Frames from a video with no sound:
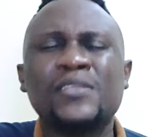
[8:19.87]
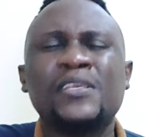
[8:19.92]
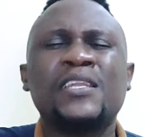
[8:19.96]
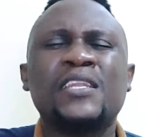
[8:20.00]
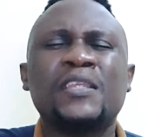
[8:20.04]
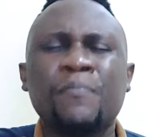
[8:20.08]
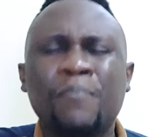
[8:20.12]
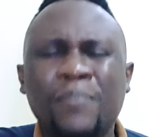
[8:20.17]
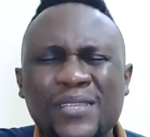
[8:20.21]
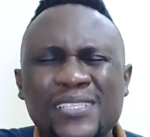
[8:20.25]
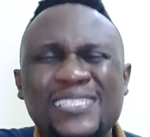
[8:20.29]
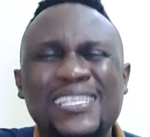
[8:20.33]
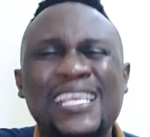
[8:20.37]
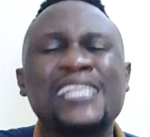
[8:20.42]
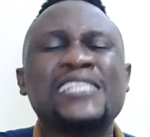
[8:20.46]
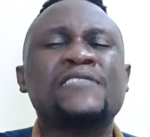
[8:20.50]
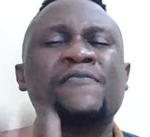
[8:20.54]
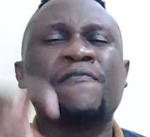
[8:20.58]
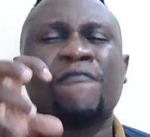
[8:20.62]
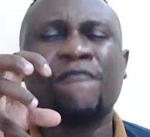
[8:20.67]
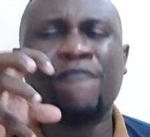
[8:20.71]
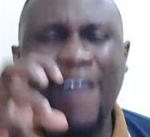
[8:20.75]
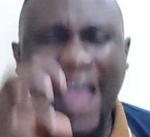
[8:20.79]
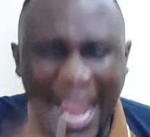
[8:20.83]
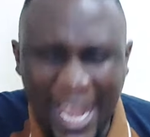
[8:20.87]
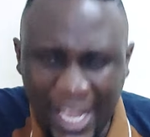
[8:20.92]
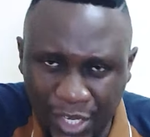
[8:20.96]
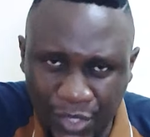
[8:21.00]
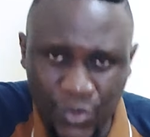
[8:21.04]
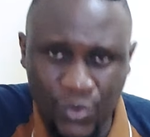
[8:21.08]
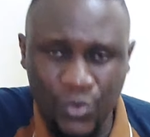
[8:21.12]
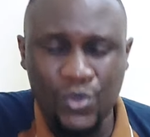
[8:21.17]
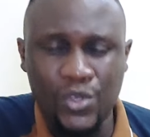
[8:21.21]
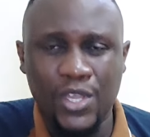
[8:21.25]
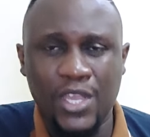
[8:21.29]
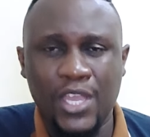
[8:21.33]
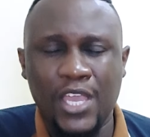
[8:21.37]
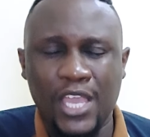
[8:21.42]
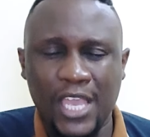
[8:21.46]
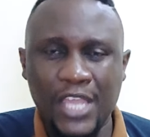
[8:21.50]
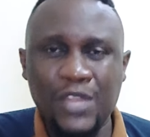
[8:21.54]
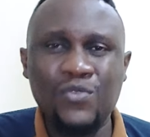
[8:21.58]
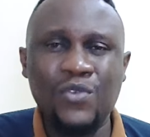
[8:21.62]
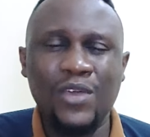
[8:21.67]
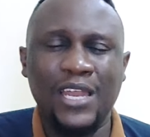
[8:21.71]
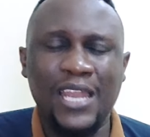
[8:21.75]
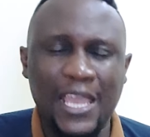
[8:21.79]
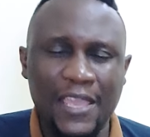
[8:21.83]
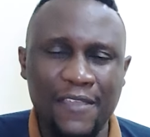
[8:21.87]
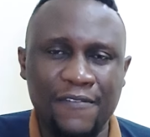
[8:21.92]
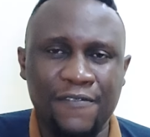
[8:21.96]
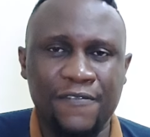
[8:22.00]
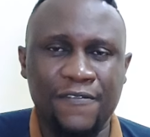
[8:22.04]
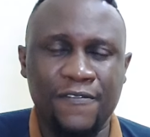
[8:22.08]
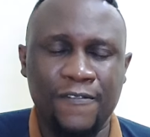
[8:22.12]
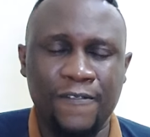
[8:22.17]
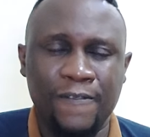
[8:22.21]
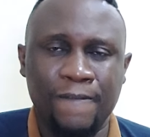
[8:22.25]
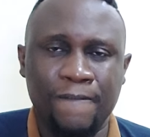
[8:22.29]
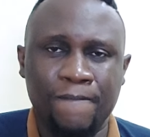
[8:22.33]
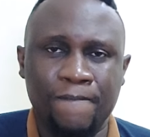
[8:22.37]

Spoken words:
represent value in your life.